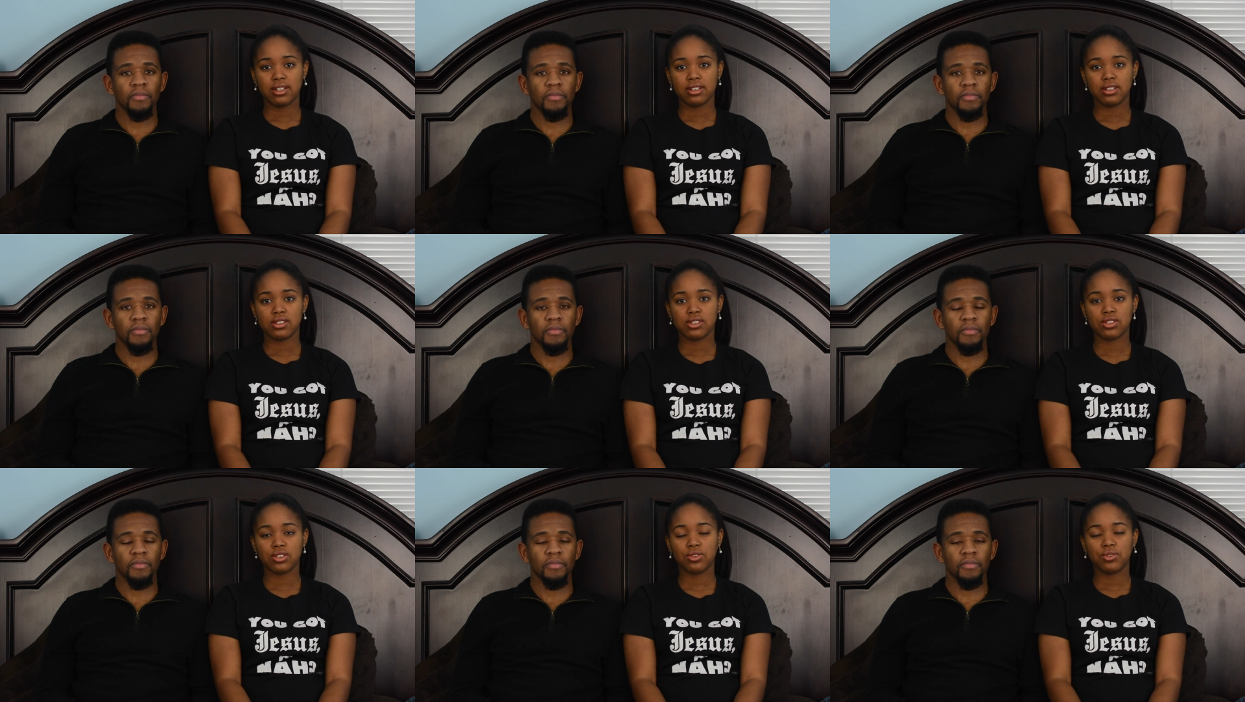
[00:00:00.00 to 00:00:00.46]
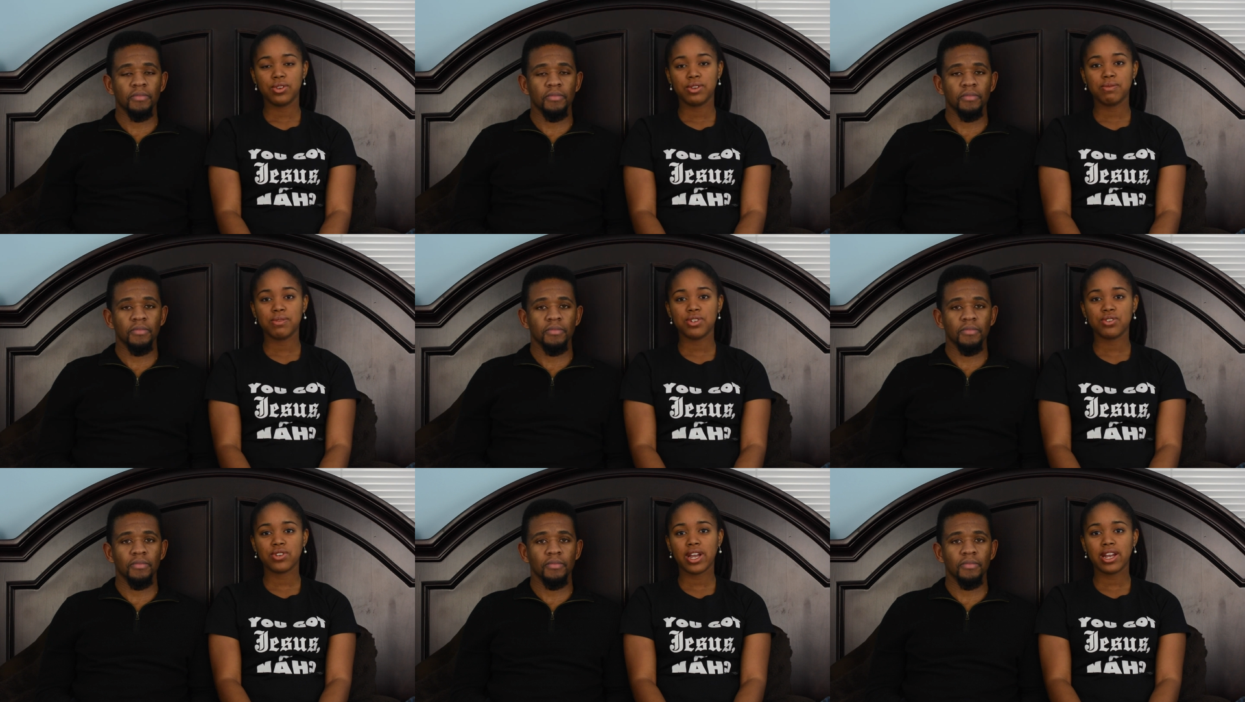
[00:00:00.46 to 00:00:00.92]
Speaker 1: So we've
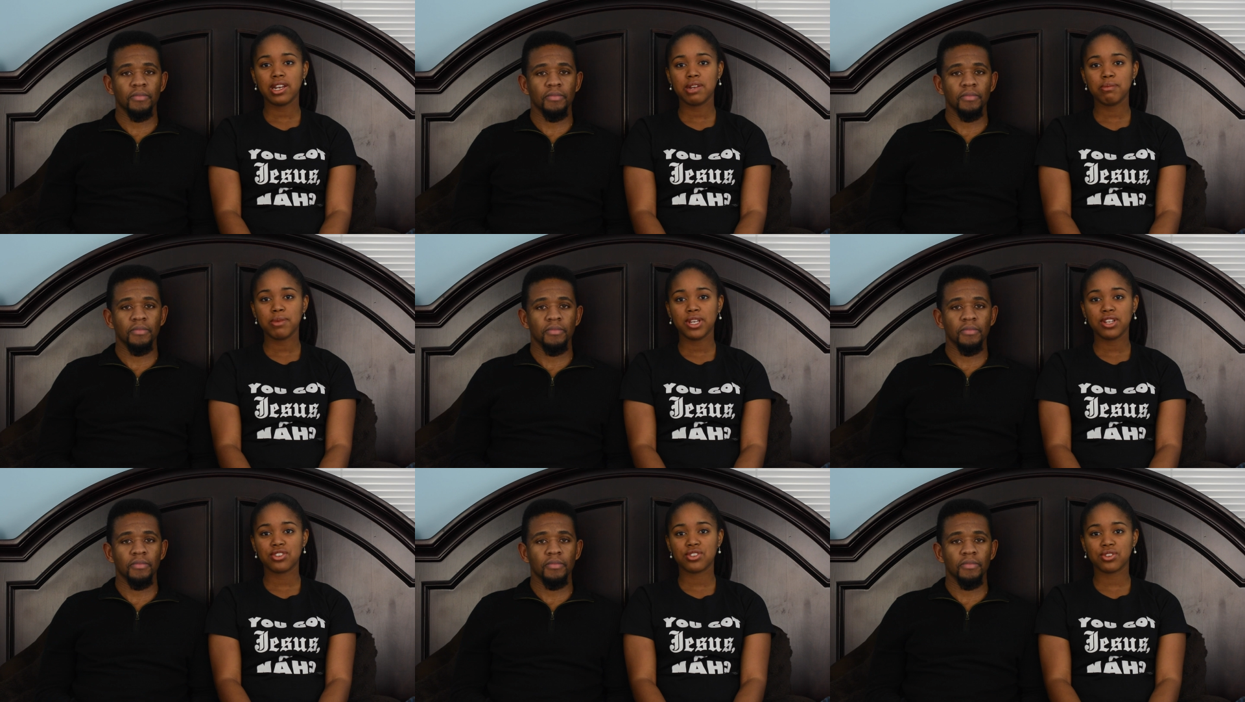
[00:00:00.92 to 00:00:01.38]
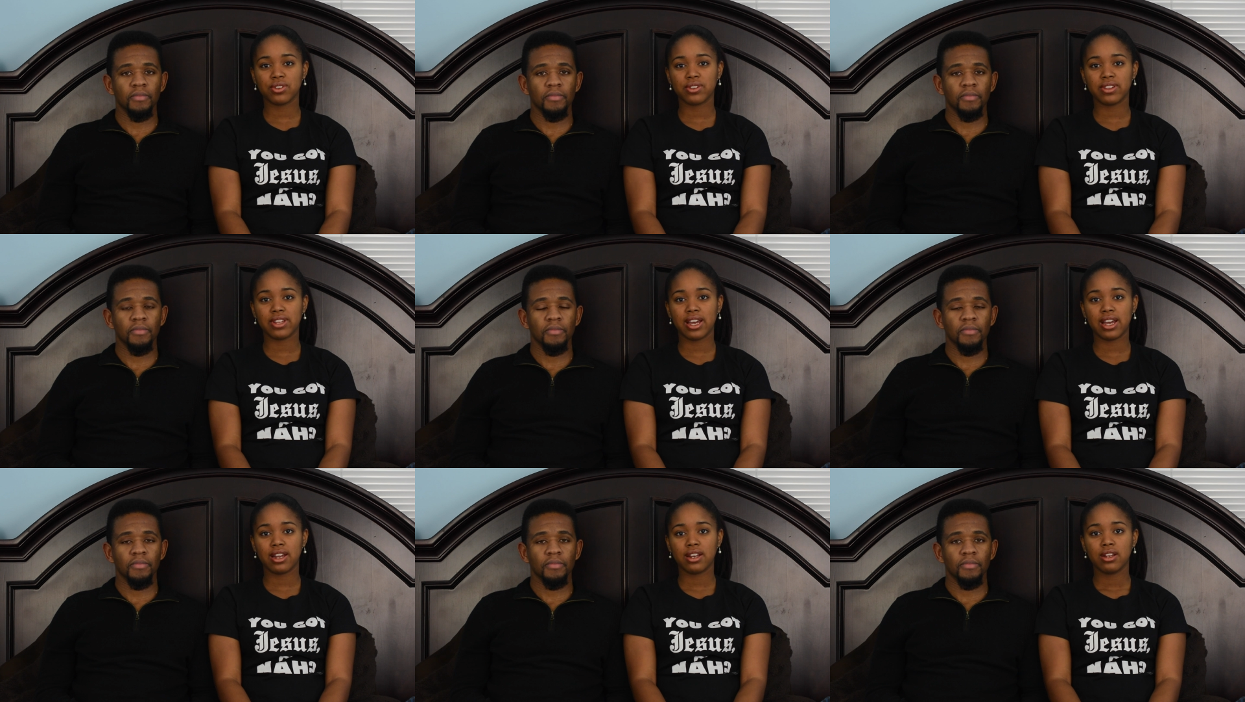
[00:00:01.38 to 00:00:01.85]
been trying to make sure
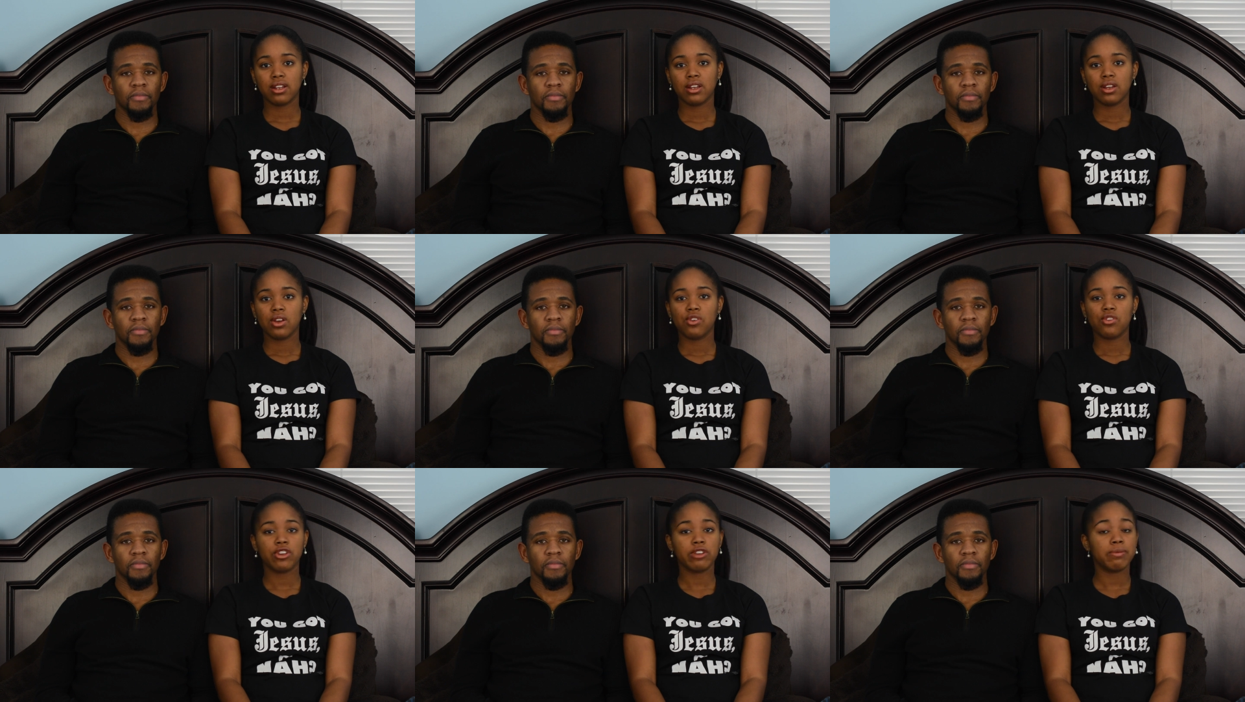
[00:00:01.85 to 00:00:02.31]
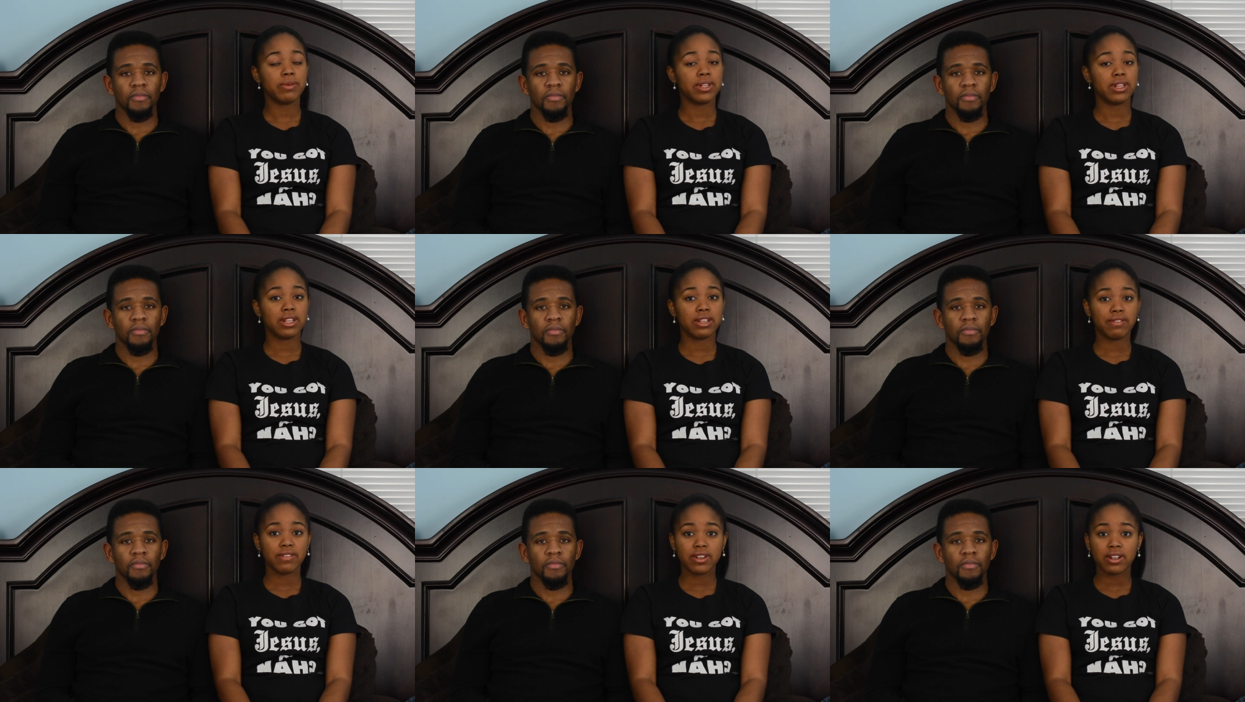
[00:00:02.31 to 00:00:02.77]
that we've been
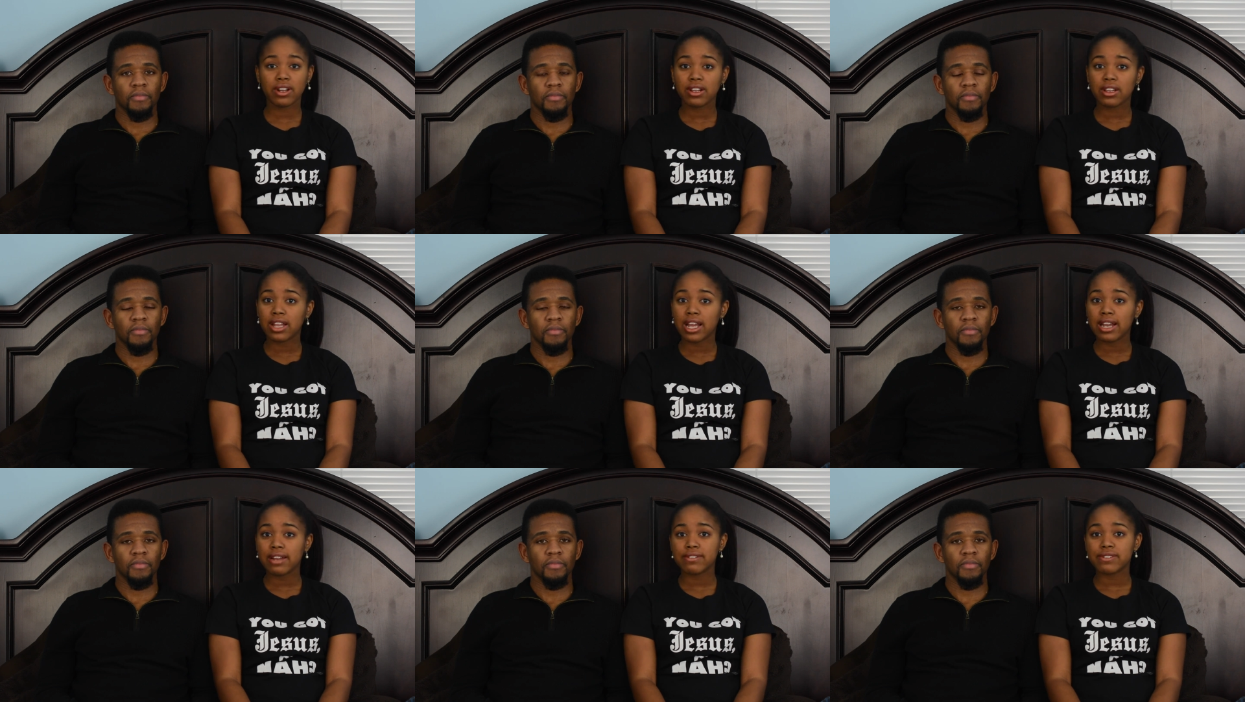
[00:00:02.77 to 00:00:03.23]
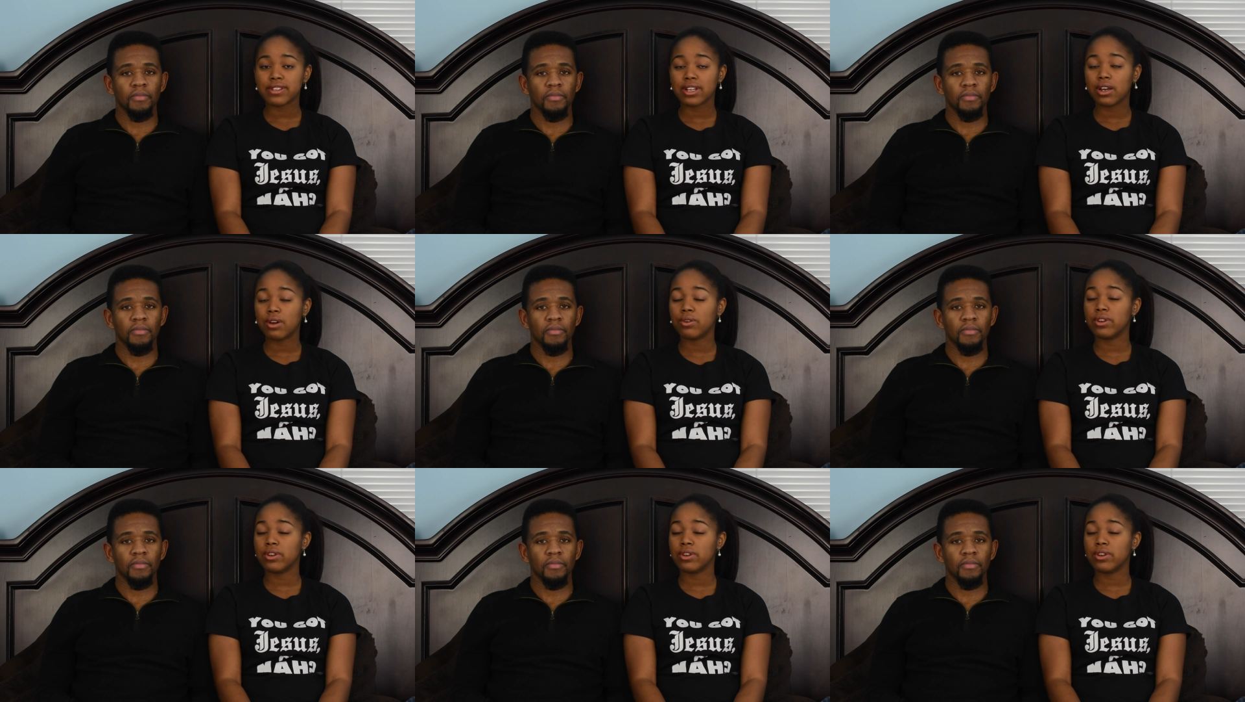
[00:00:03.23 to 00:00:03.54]
living our lives out,